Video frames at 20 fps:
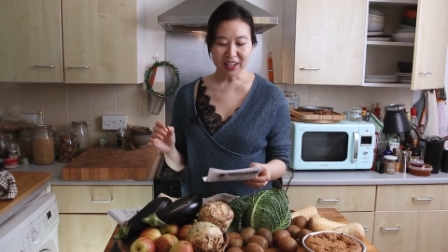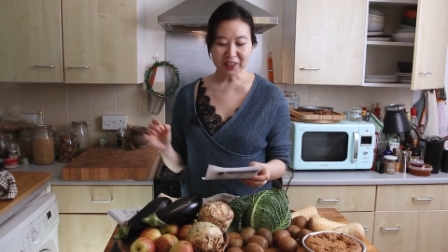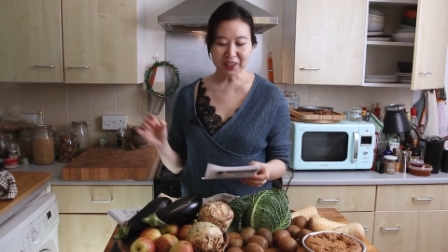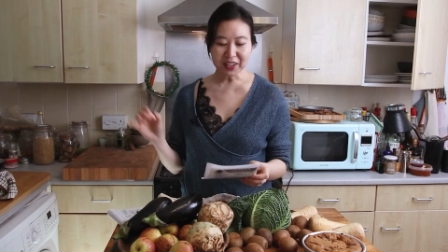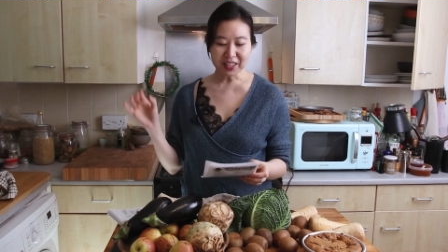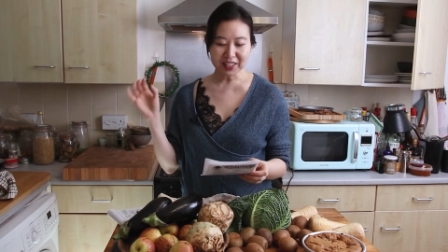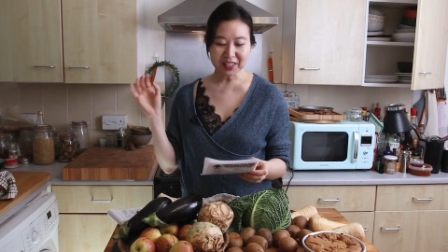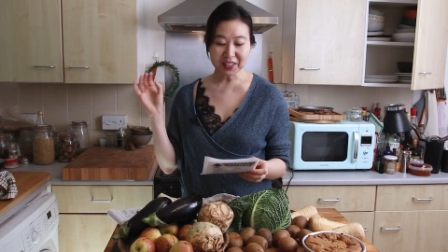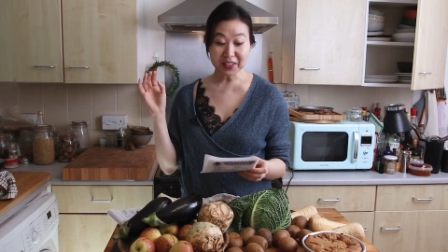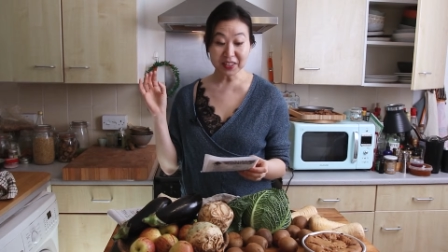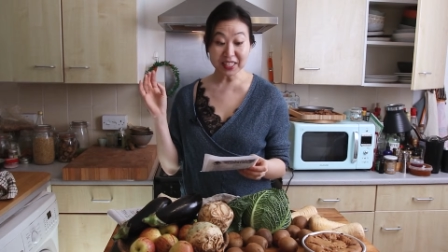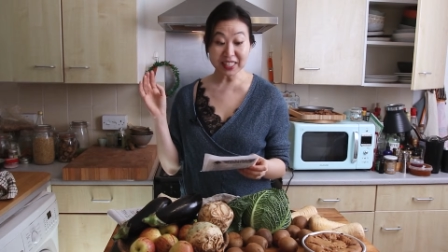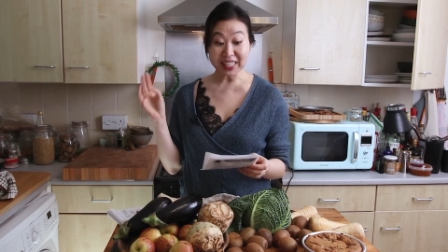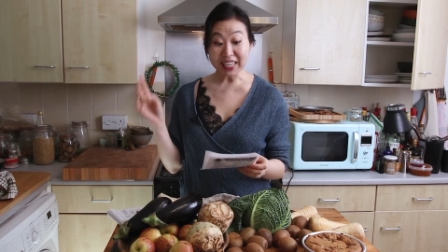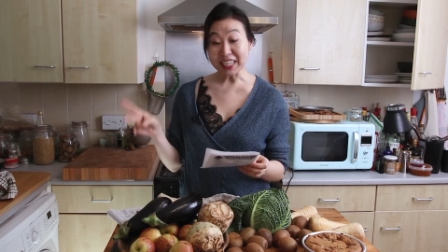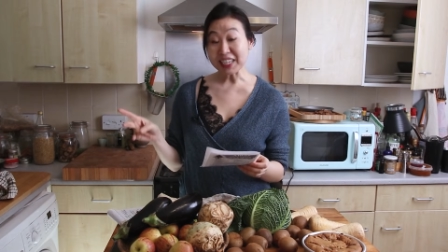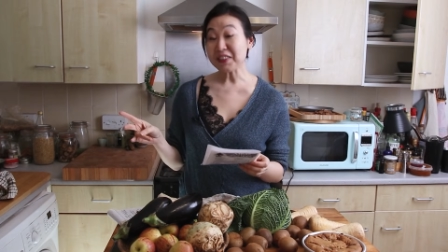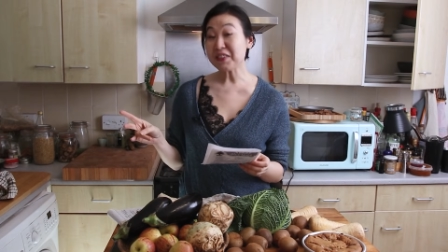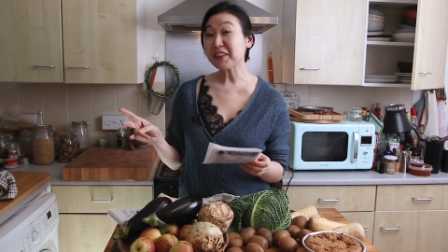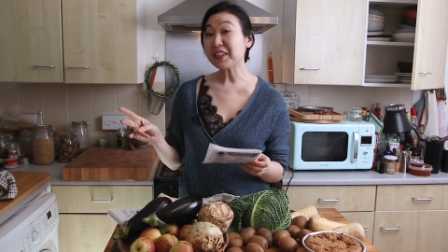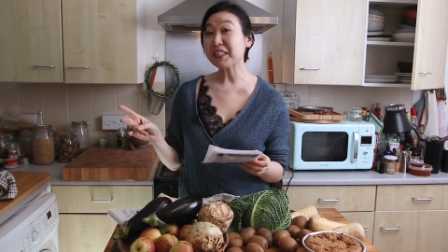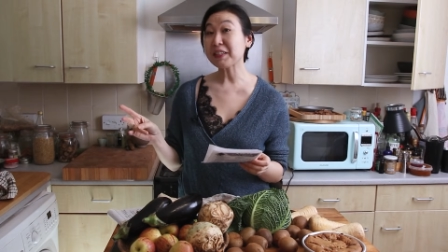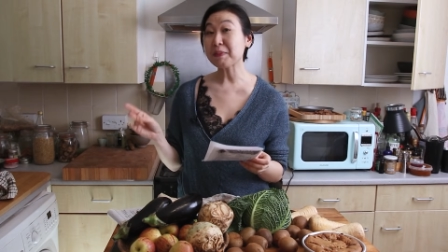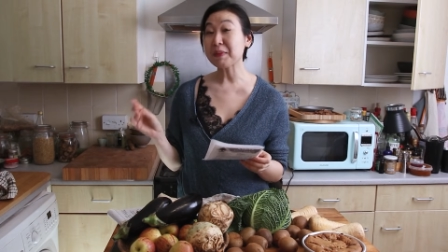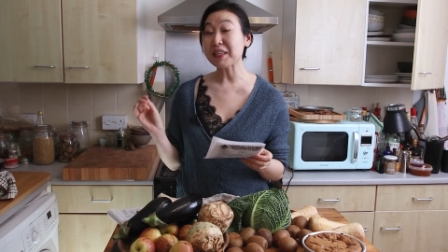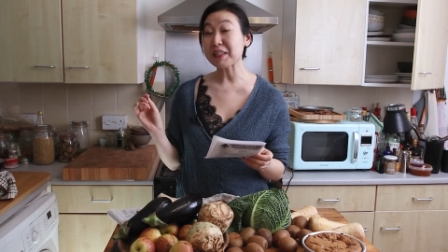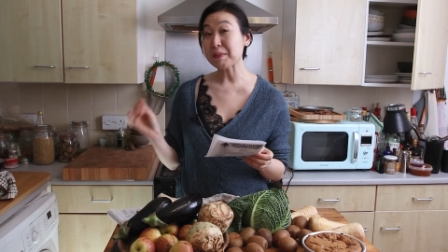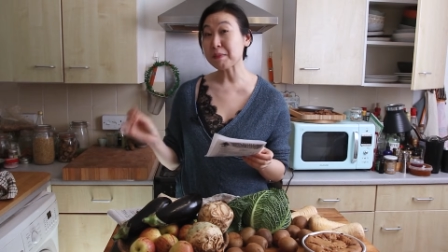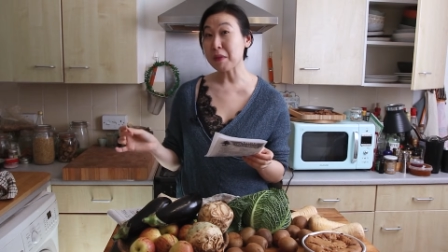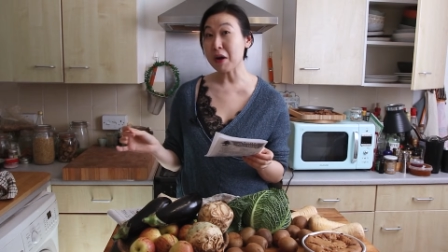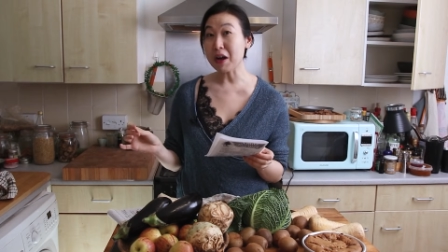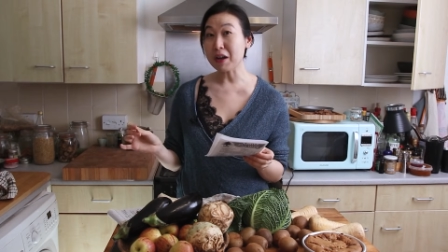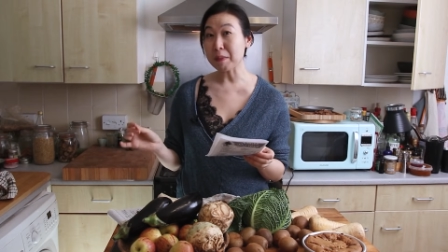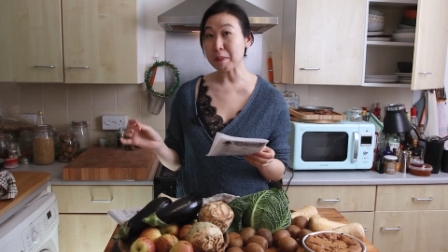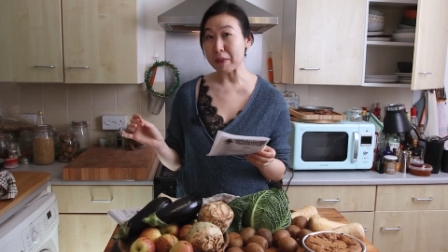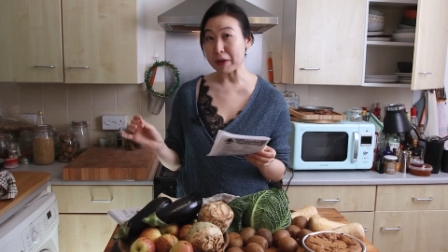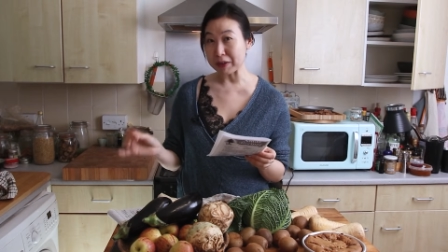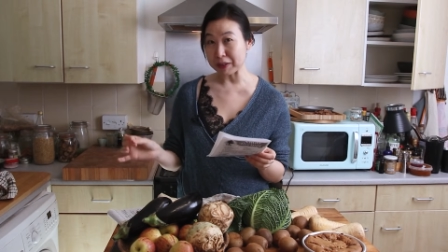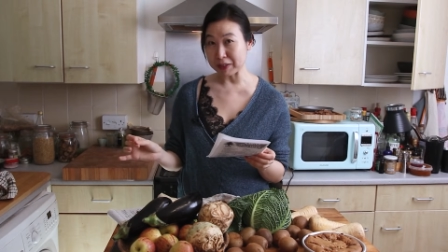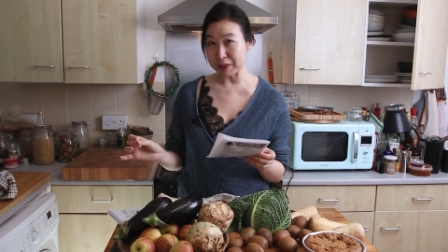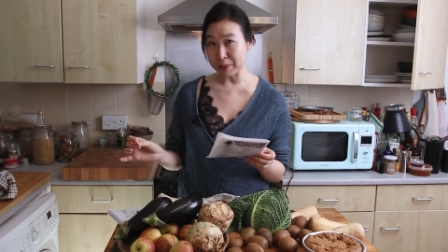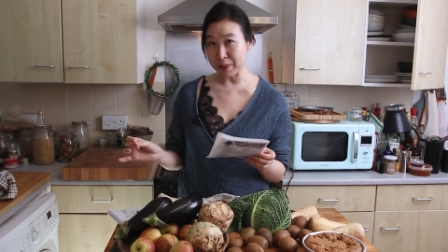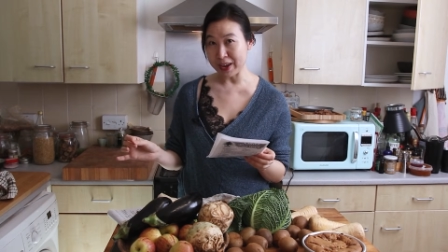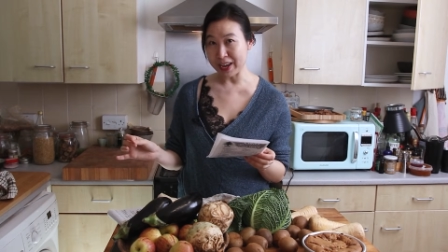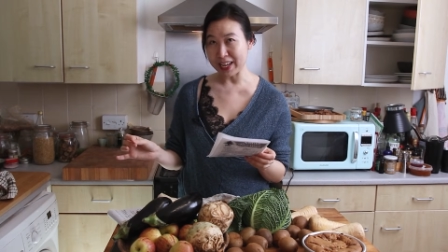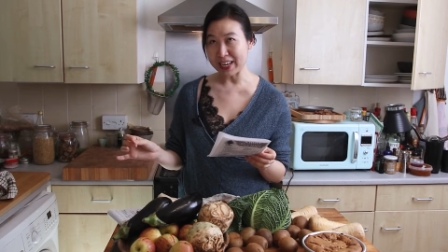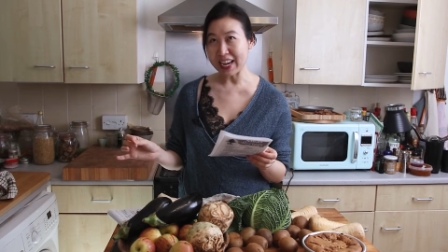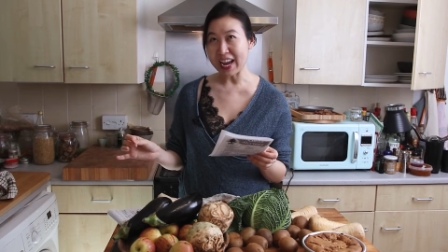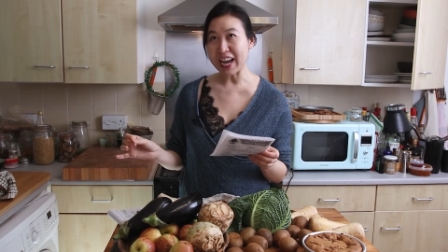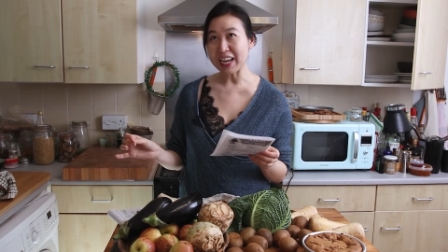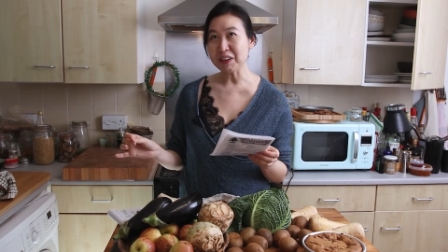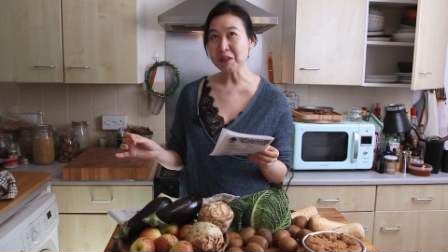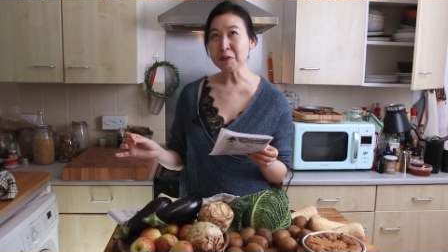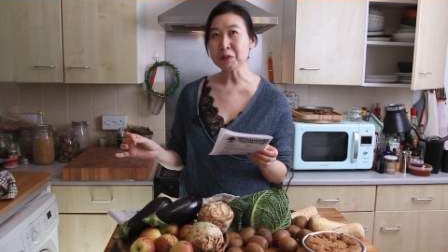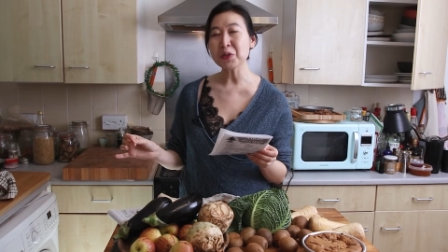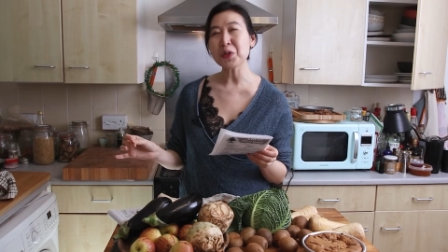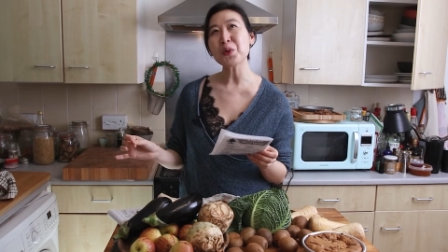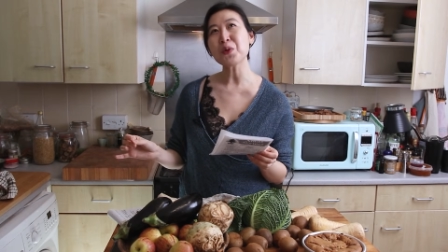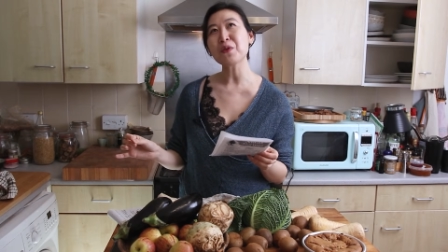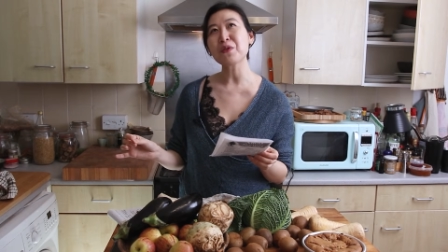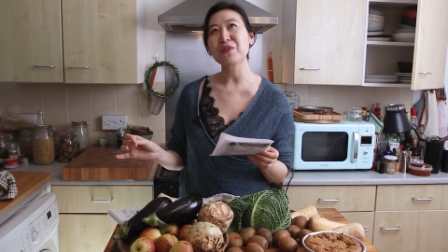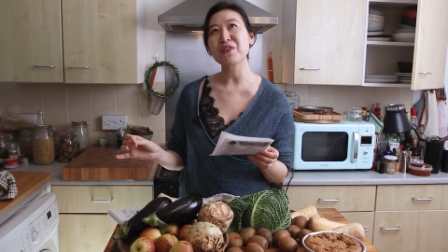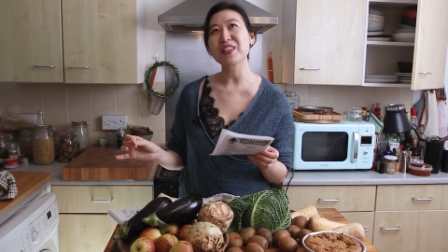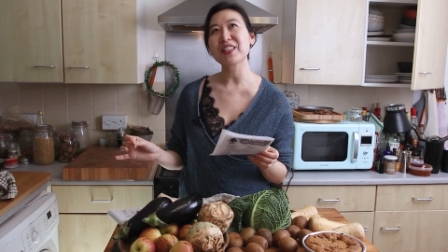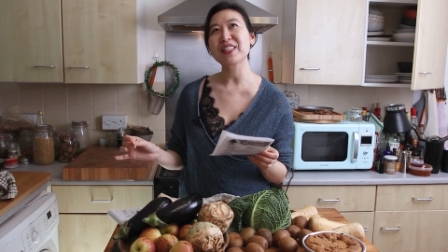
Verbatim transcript: Okay, so the second recipe is mock marzipan. I don't know if